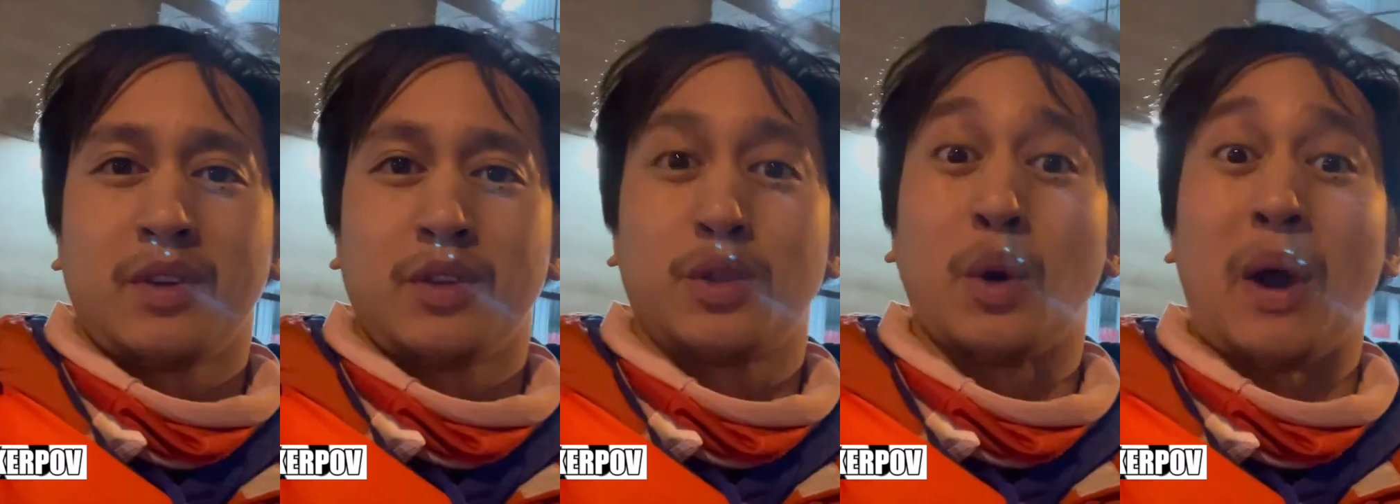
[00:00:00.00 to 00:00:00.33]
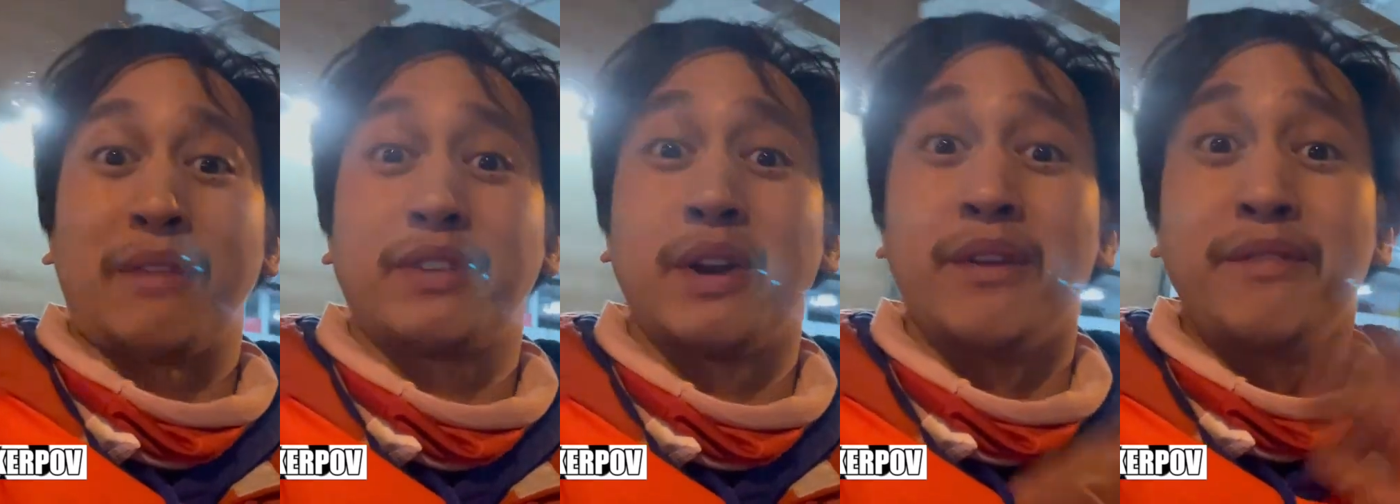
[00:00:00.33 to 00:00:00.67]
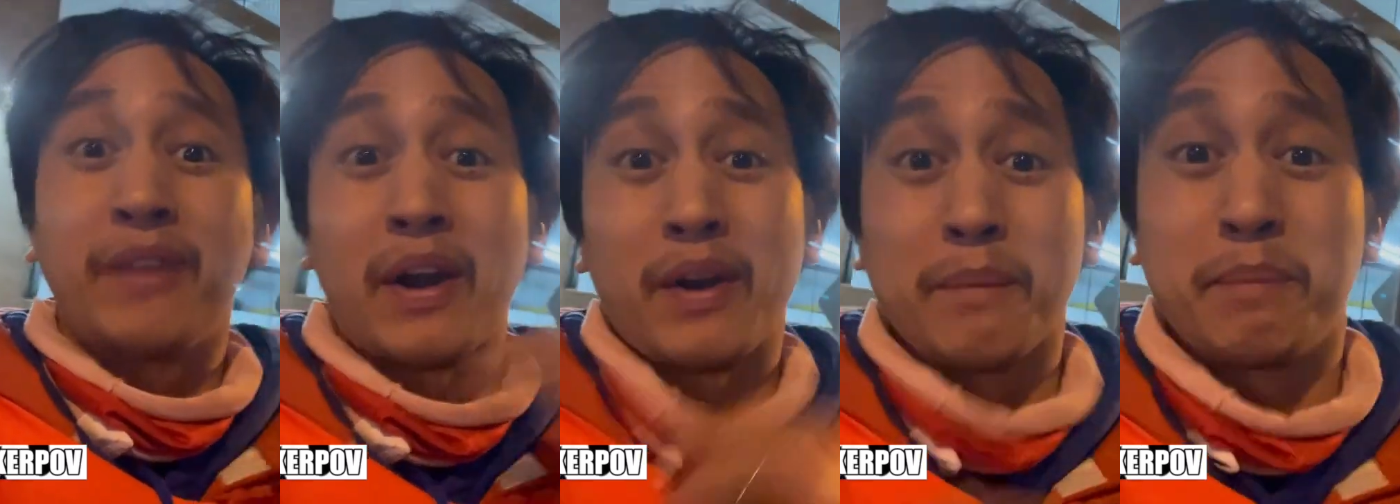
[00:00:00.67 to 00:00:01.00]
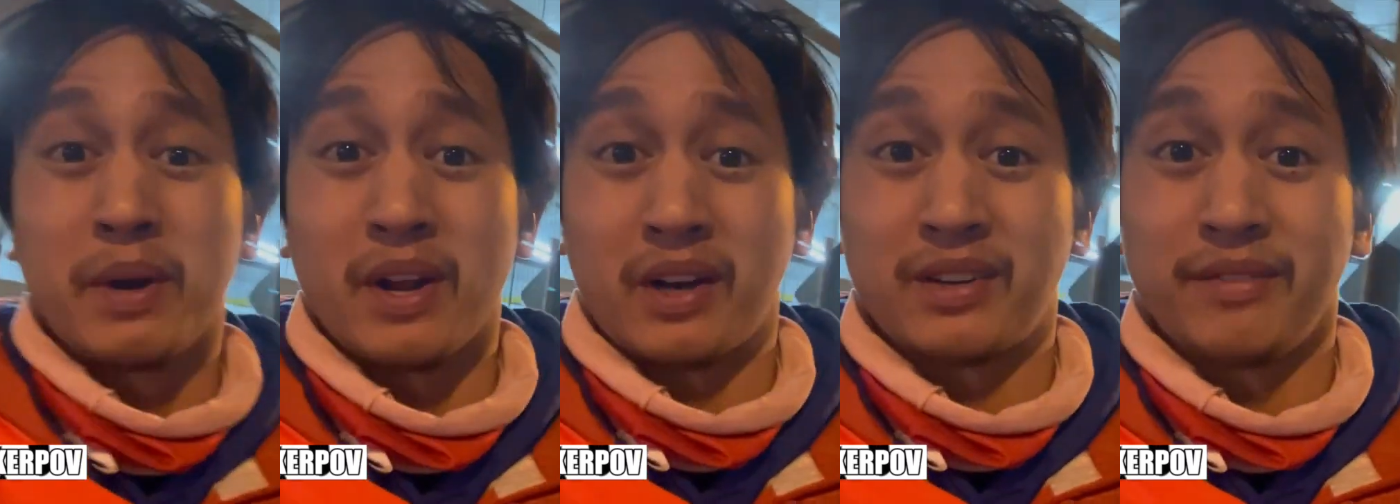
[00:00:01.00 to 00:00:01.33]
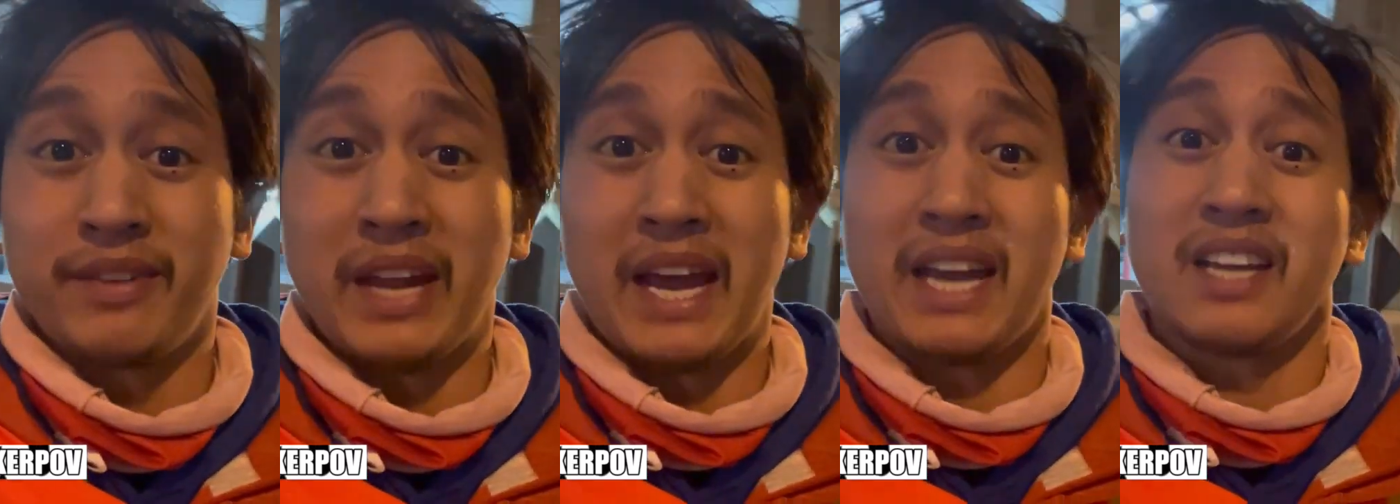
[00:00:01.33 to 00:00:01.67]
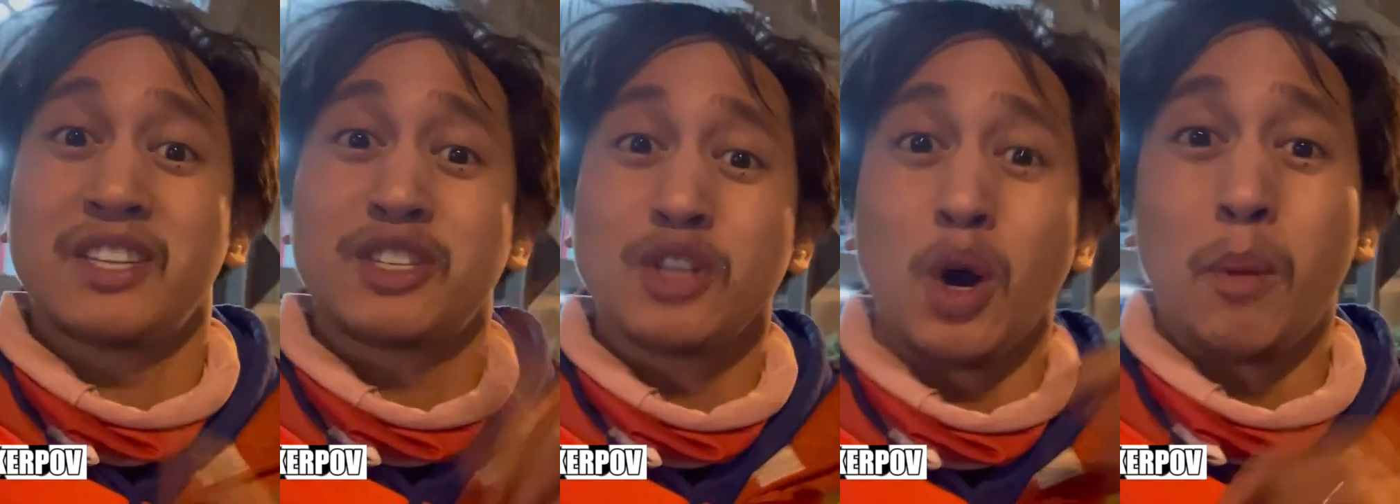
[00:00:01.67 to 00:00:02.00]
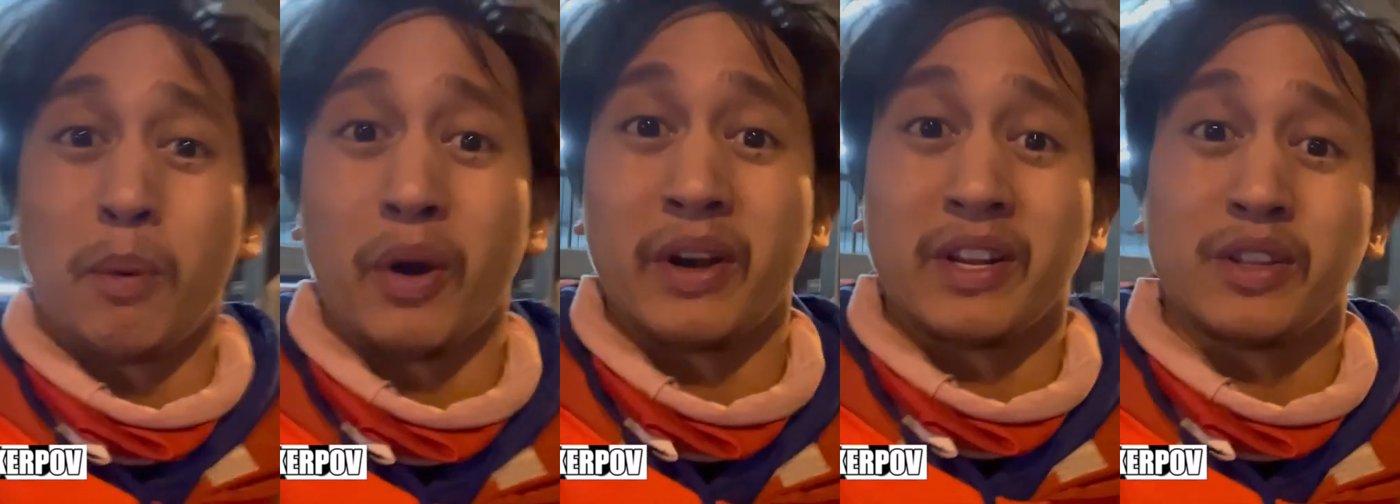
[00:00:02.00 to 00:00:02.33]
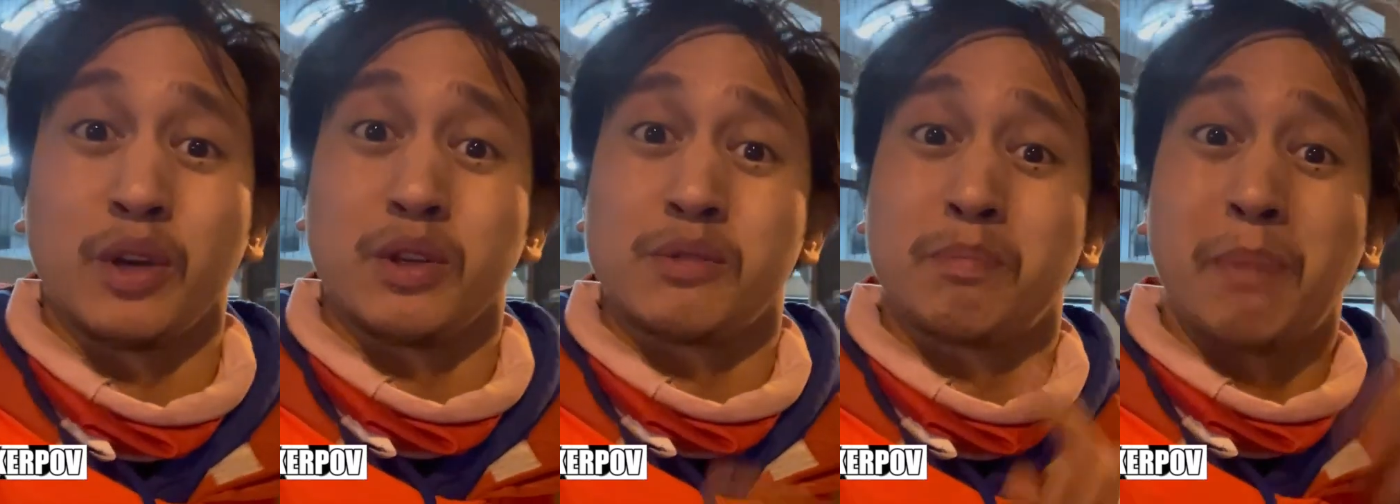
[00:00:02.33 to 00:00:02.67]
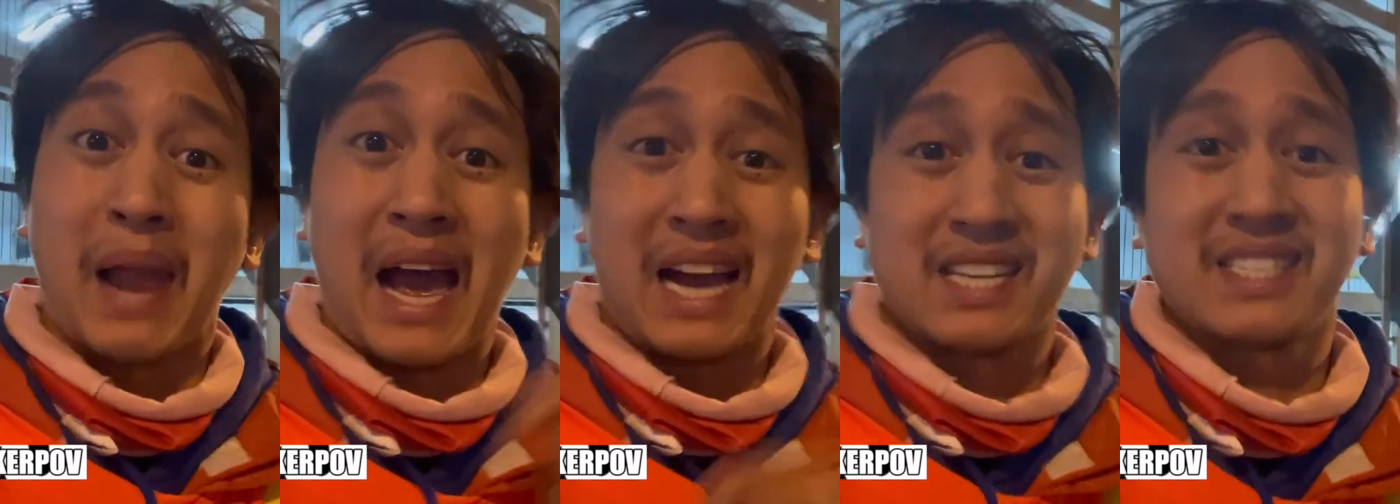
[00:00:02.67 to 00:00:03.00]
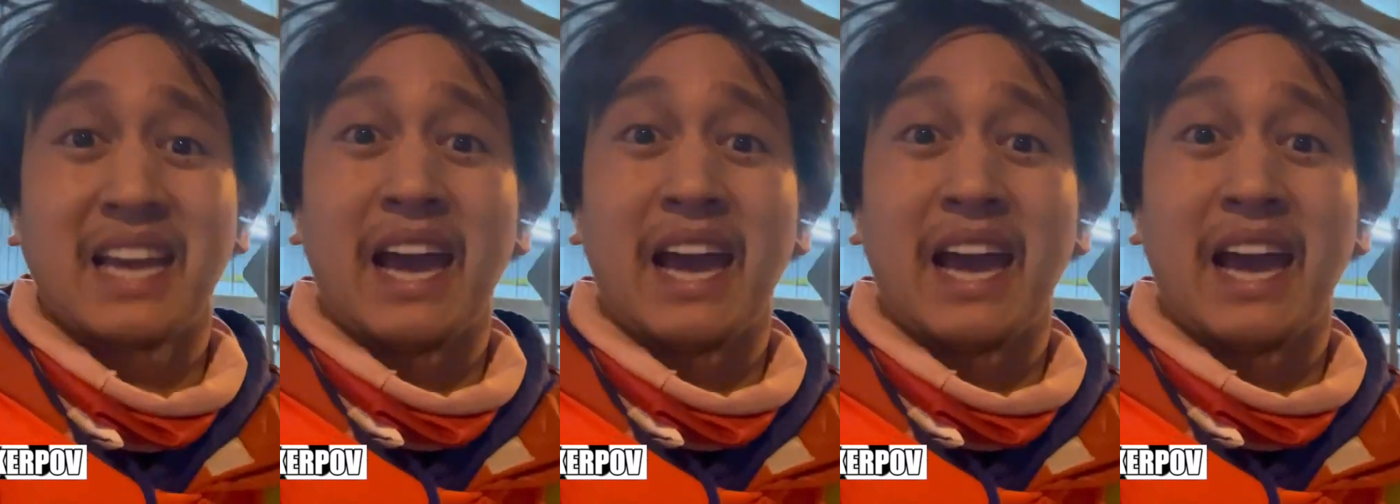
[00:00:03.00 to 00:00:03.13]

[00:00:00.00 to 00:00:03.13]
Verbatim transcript: So after a very productive day snowboarding those blacks